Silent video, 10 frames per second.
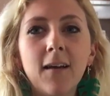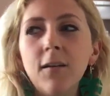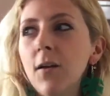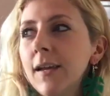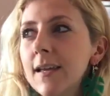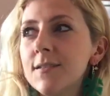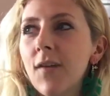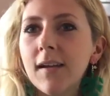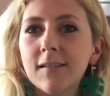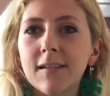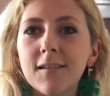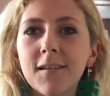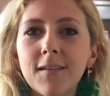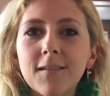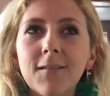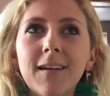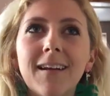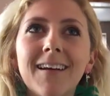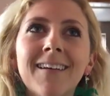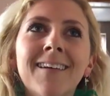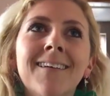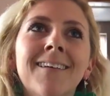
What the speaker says: I look at his face and he's looking at the screen like,